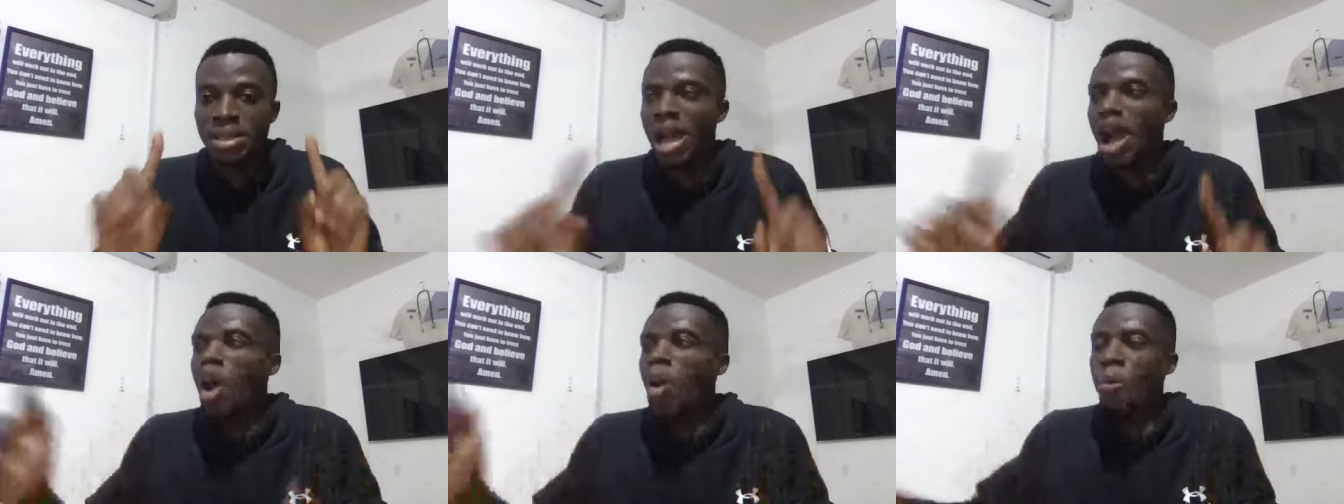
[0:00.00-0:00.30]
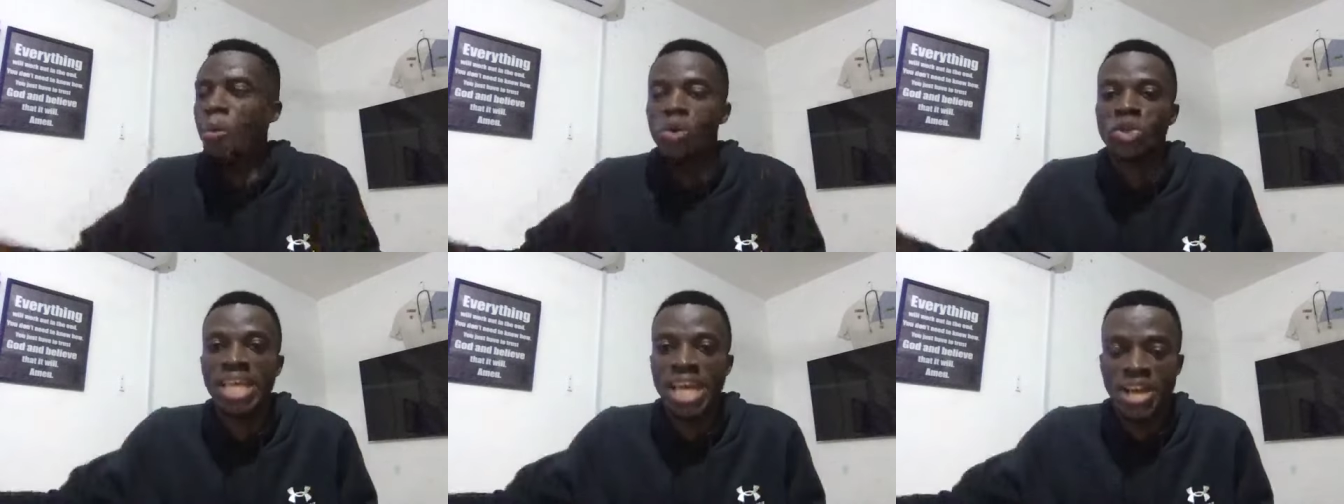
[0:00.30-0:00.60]
Ah,
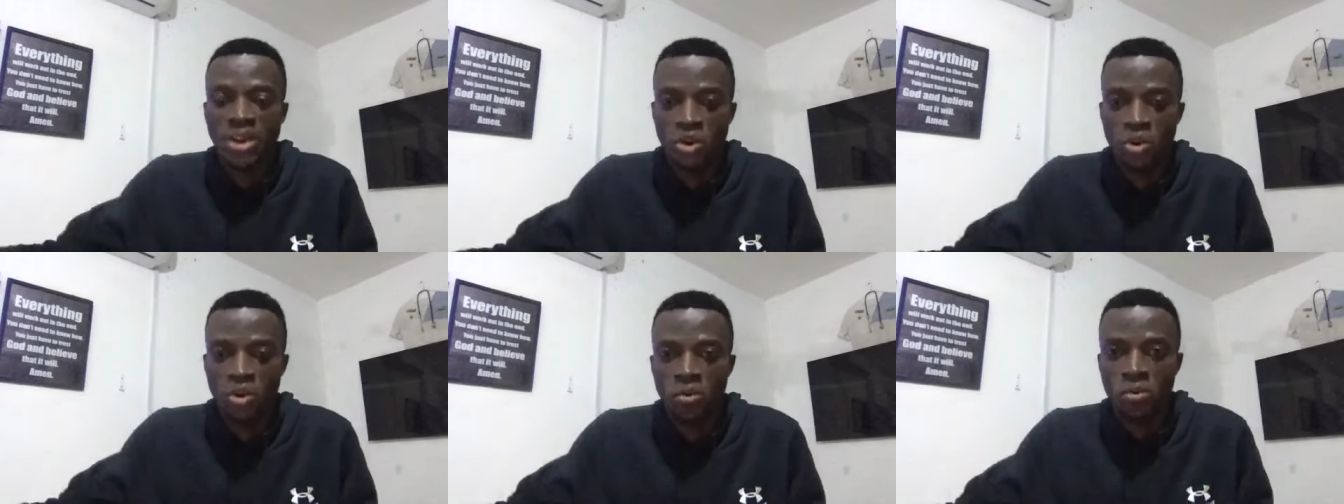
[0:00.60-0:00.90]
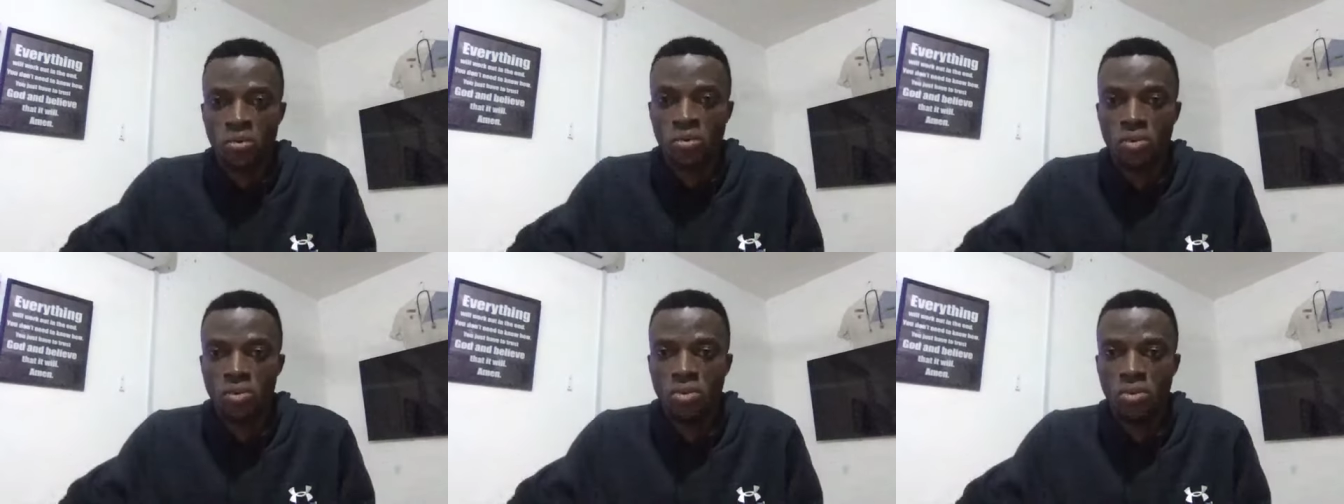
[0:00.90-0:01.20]
almost saying no.
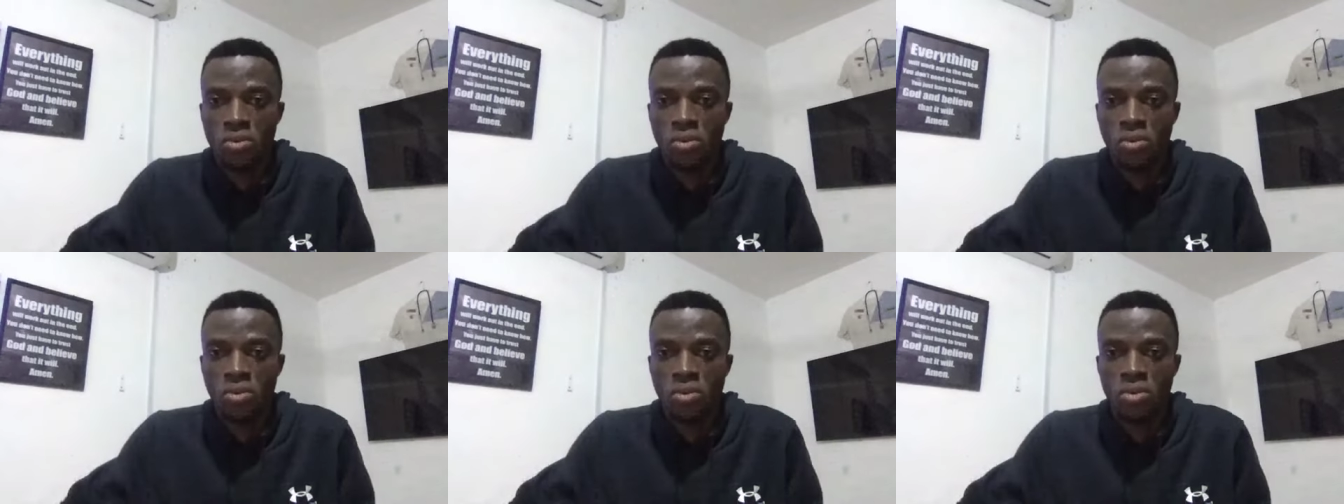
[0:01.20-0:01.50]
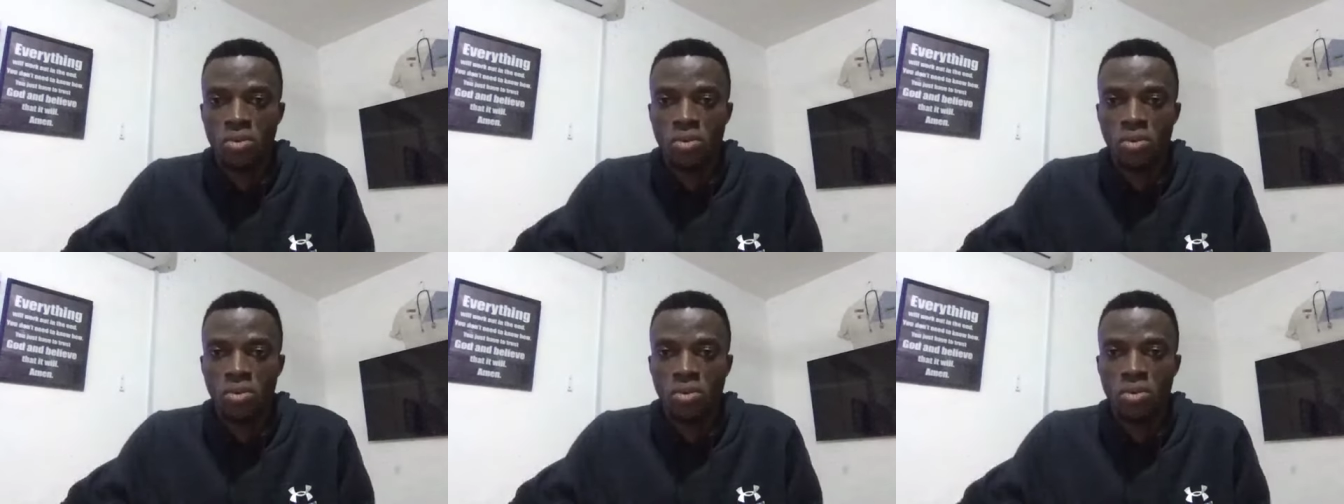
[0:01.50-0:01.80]

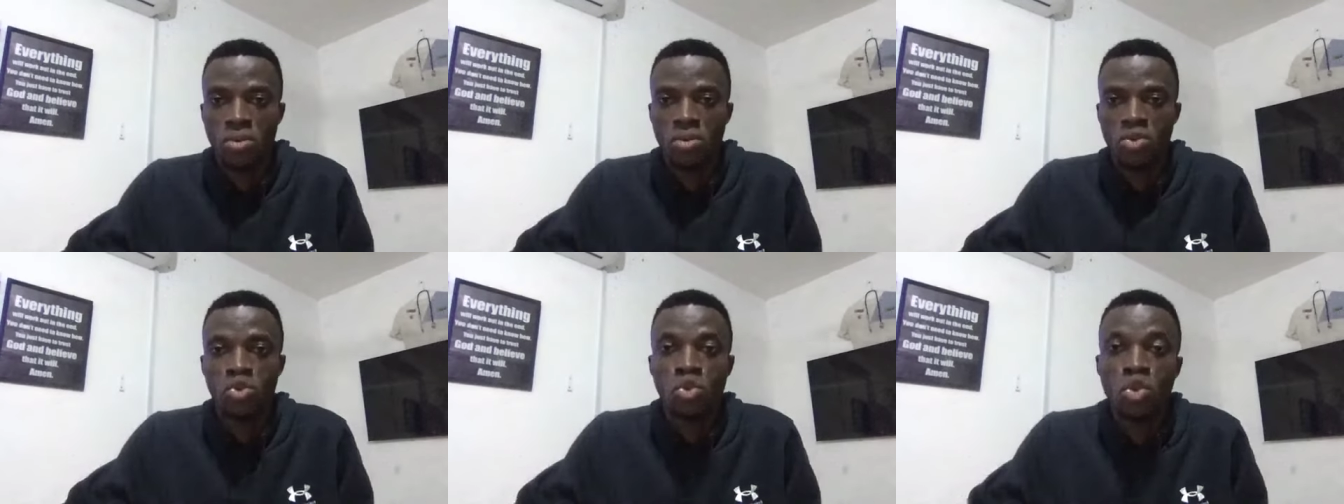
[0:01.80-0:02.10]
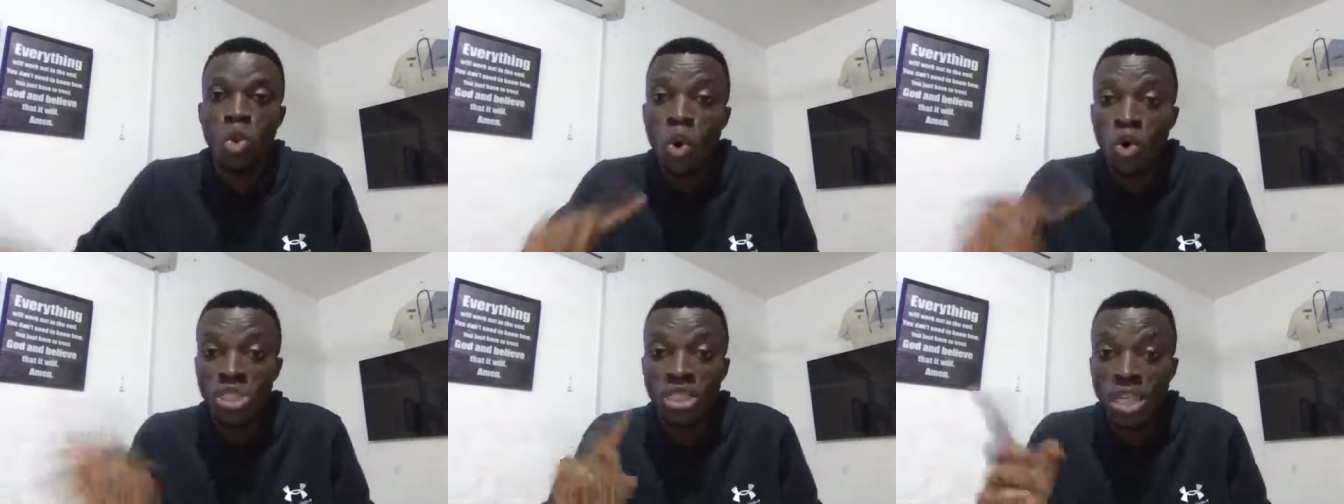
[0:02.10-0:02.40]

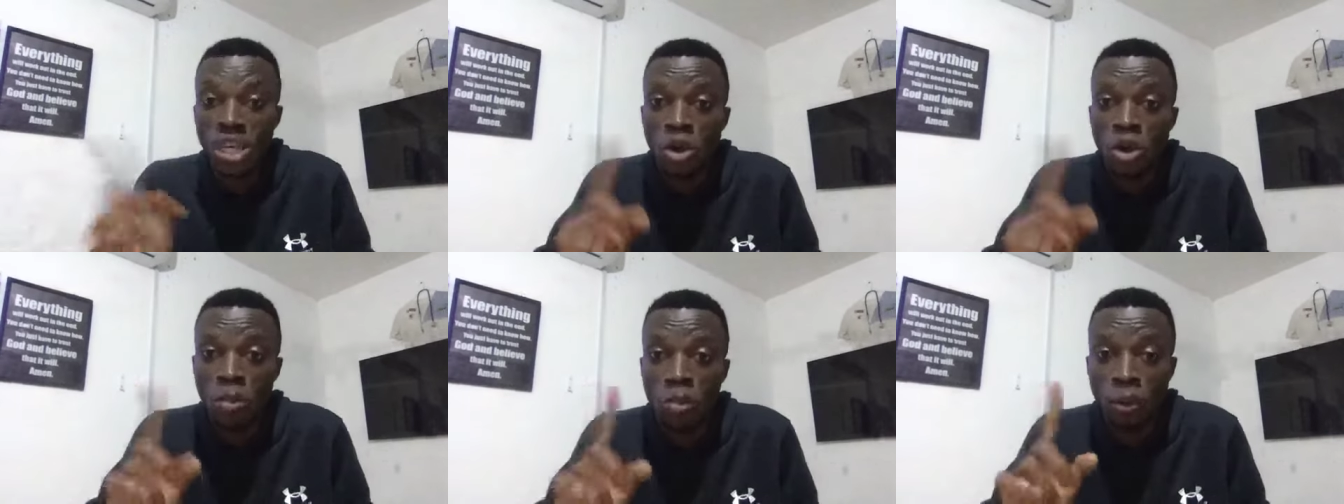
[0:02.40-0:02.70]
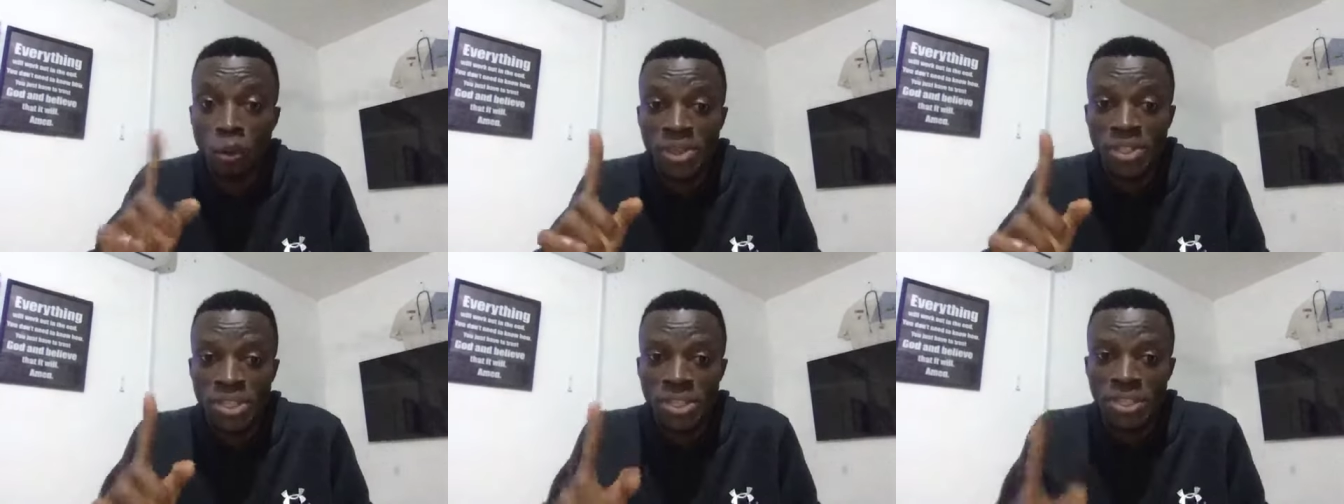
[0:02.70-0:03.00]
No single
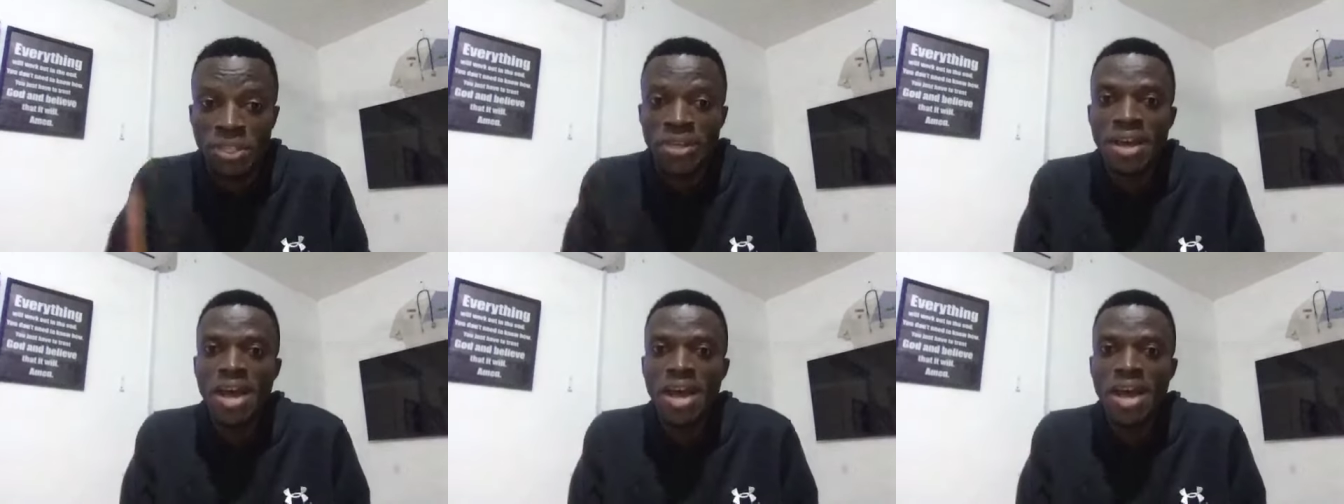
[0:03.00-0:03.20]
property.